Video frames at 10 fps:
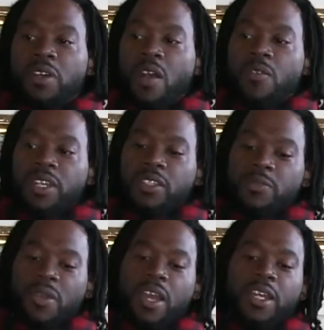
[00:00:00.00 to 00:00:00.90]
but I want to
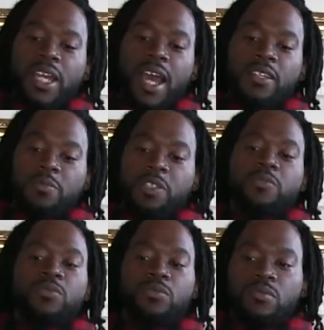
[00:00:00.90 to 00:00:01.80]
inspire God's
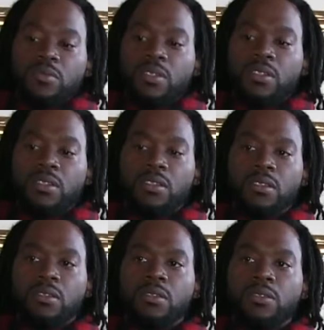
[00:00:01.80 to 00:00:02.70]
people
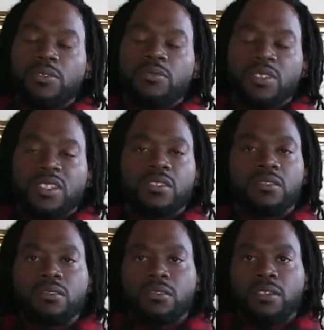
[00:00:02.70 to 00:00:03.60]
through
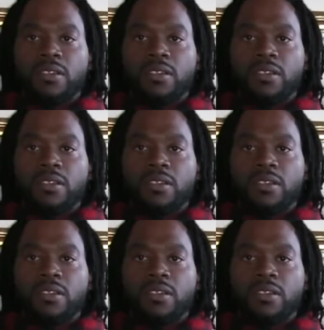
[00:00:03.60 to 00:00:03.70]
this.